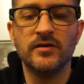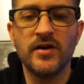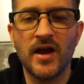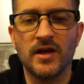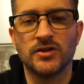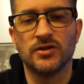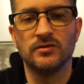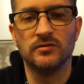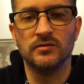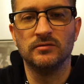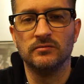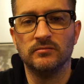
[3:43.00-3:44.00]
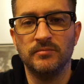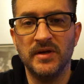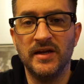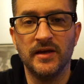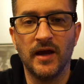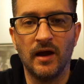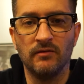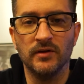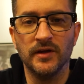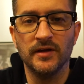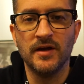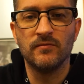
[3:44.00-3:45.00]
international media
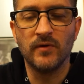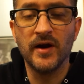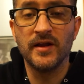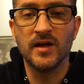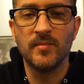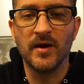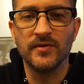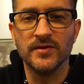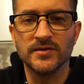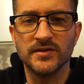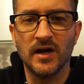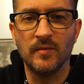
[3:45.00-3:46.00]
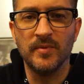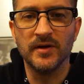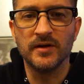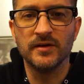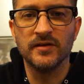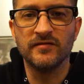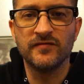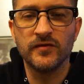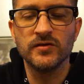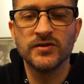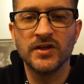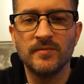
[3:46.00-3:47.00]
outlet writing about this topic, the
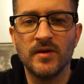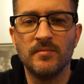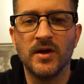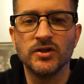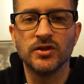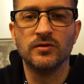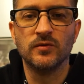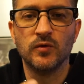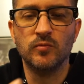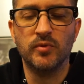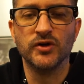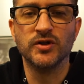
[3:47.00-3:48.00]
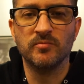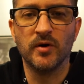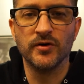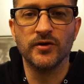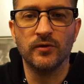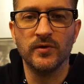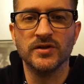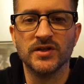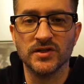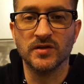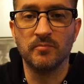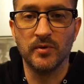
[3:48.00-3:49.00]
first time they mention who Bridget Bardot
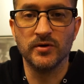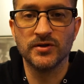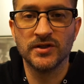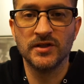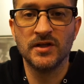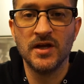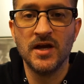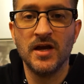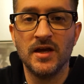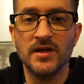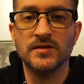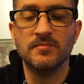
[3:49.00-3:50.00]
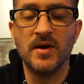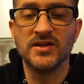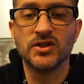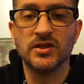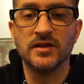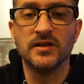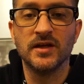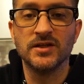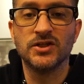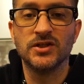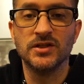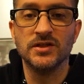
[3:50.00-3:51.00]
is as a person is mentioning
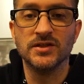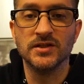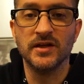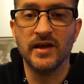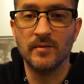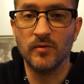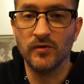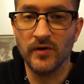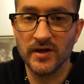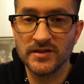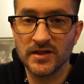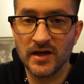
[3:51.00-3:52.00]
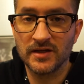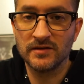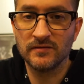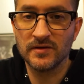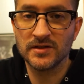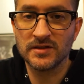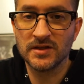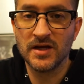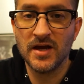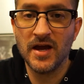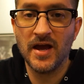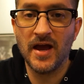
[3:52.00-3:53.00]
that she is an animal rights activist
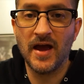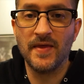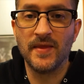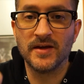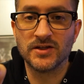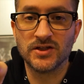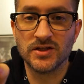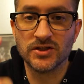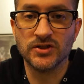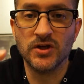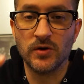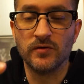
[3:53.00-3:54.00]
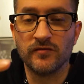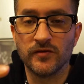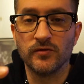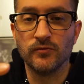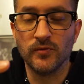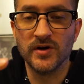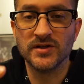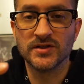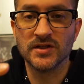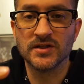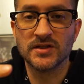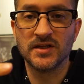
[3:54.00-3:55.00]
and that she is known for
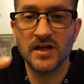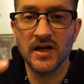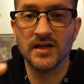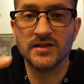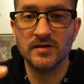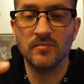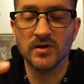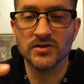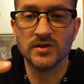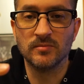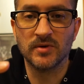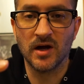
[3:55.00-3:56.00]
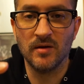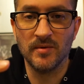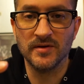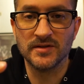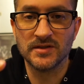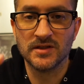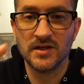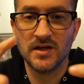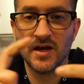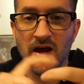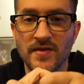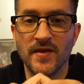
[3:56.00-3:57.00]
racist anti Muslim comments.
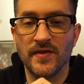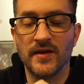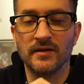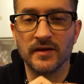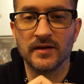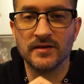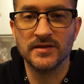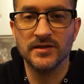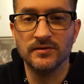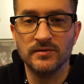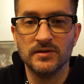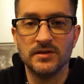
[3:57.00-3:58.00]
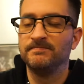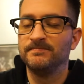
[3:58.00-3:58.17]
And then they link the two.